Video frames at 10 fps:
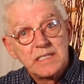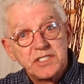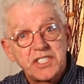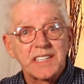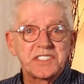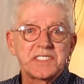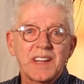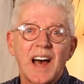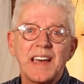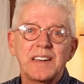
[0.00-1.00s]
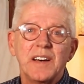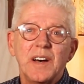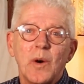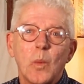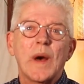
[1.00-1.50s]
just like
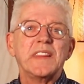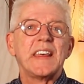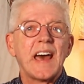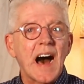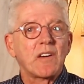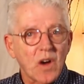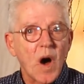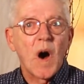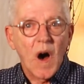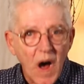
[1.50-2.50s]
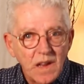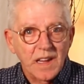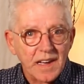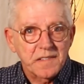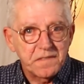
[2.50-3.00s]
when the
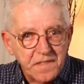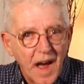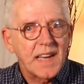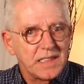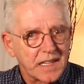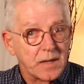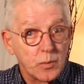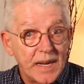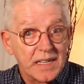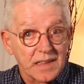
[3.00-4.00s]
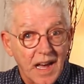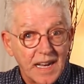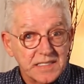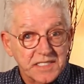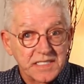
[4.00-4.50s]
alcoholic finally
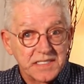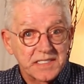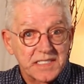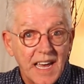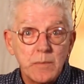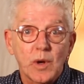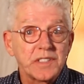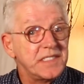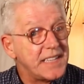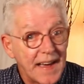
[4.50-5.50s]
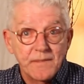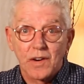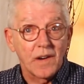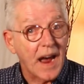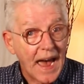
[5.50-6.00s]
realizes they will
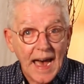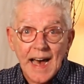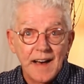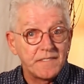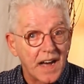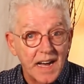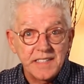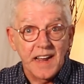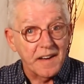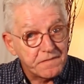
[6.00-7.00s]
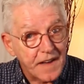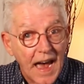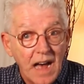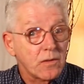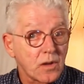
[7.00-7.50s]
never have enough
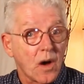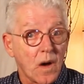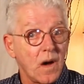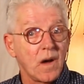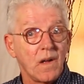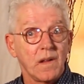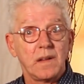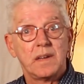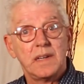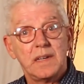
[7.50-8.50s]
alcohol.